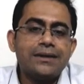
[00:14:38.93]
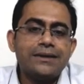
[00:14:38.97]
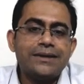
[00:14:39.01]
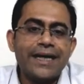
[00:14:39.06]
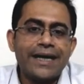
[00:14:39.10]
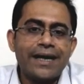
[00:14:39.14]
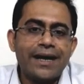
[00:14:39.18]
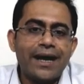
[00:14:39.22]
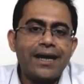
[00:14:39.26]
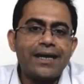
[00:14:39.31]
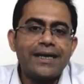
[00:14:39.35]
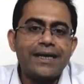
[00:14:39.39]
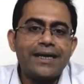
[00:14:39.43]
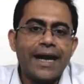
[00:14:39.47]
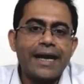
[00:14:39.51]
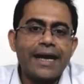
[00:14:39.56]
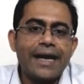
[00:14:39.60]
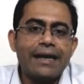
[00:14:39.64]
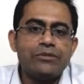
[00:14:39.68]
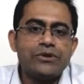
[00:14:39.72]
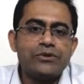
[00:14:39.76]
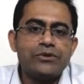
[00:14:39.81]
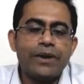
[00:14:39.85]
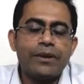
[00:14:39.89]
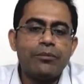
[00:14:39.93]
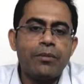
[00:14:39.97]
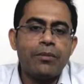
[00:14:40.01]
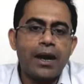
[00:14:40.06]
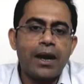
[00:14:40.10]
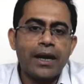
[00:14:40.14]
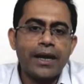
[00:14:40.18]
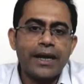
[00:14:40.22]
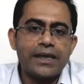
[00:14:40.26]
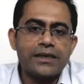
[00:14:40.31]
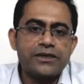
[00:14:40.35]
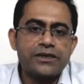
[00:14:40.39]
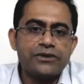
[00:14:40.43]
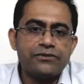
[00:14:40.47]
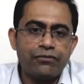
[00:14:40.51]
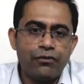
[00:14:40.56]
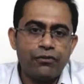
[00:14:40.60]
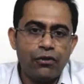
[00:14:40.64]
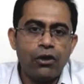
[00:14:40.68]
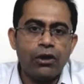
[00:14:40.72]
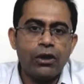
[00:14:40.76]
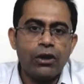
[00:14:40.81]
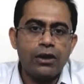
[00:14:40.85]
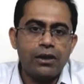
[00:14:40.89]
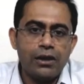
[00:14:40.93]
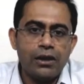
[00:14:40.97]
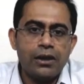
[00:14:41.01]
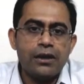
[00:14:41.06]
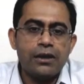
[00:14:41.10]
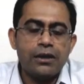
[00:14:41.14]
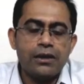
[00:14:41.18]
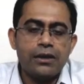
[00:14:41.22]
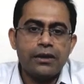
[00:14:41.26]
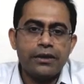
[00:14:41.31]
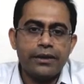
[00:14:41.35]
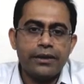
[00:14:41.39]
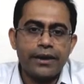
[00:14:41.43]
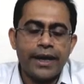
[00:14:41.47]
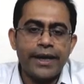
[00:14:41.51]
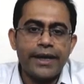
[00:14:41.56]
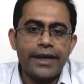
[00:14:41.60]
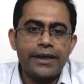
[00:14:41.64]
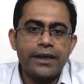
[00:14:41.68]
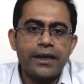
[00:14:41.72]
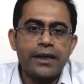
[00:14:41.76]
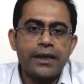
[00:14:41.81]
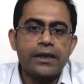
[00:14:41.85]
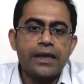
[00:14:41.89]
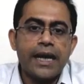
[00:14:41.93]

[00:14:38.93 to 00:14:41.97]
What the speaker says: there are times when markets fall, right?